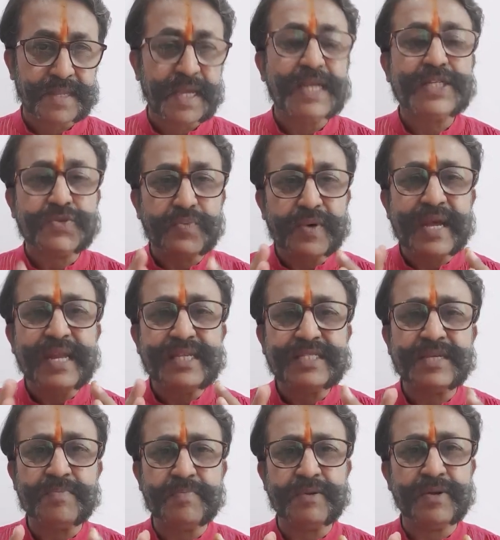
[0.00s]
It's very
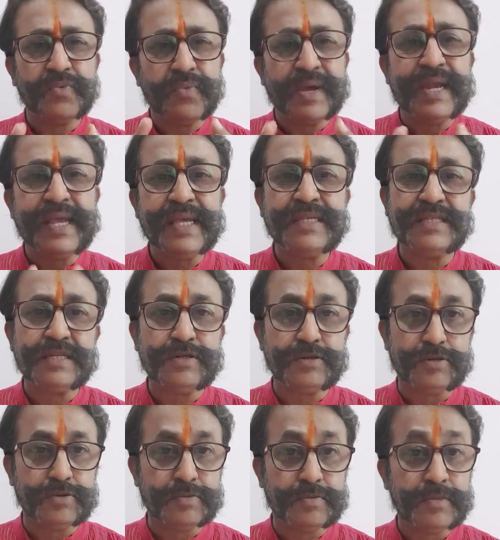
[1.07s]
simple, very easy to
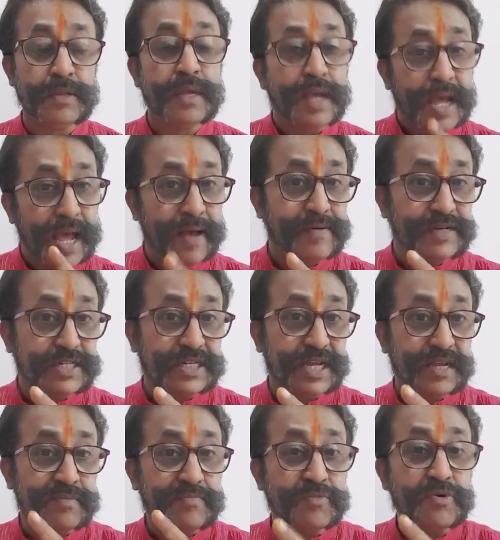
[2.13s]
do. I'll
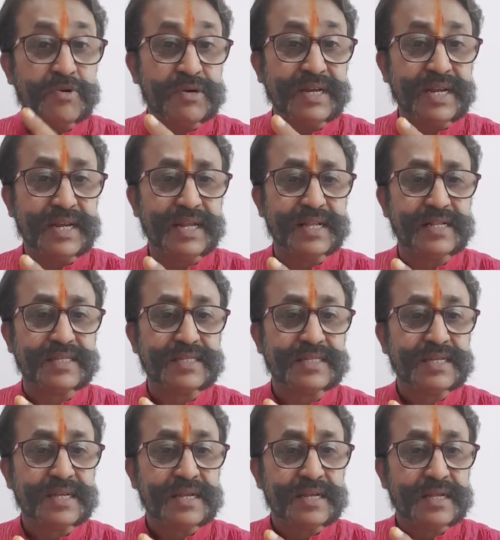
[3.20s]
share more
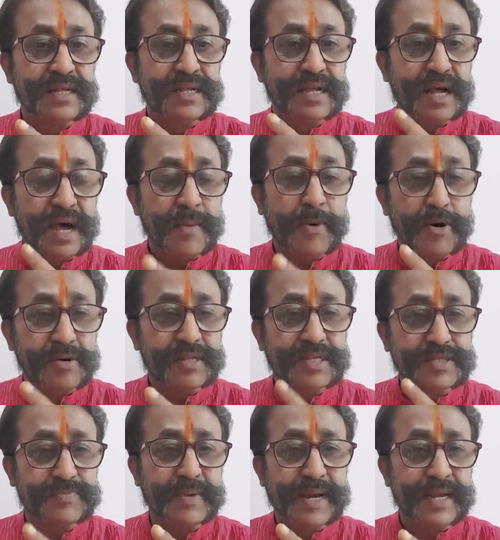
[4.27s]
details about
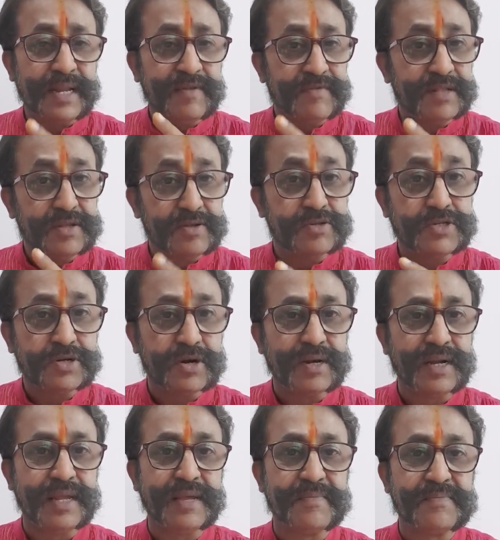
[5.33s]
this painting with you
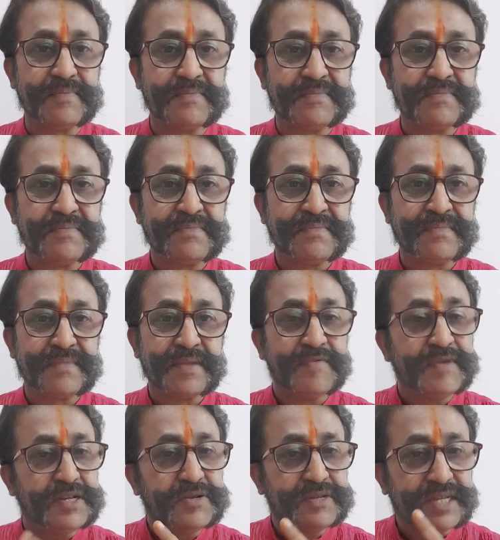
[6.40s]
shortly,
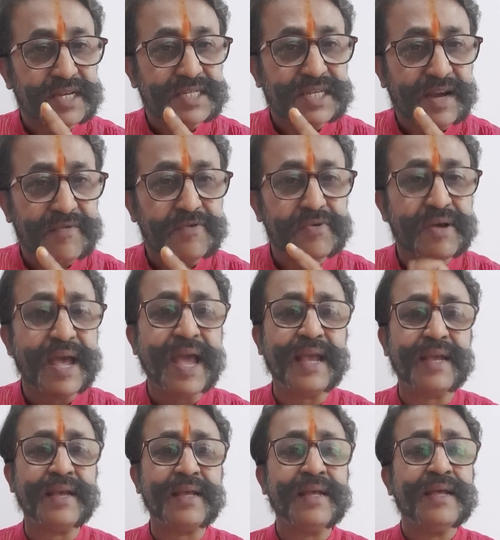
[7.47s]
which you just have to
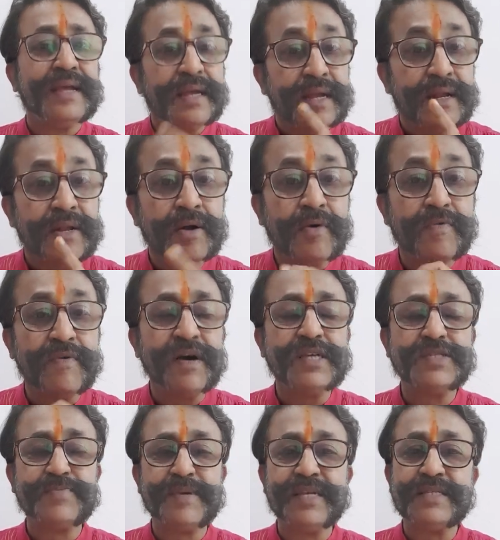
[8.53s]
hang in your
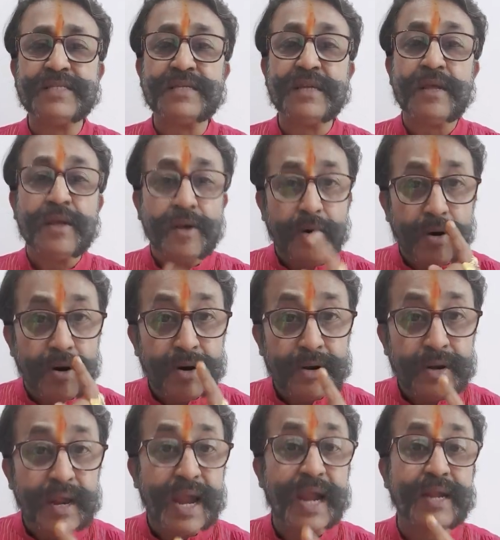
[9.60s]
workspace
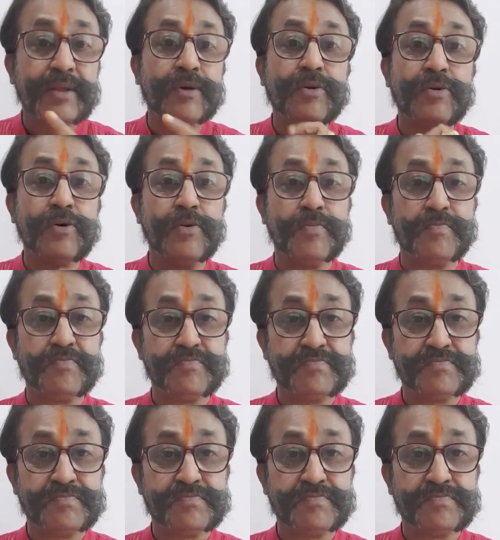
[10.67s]
or at your home.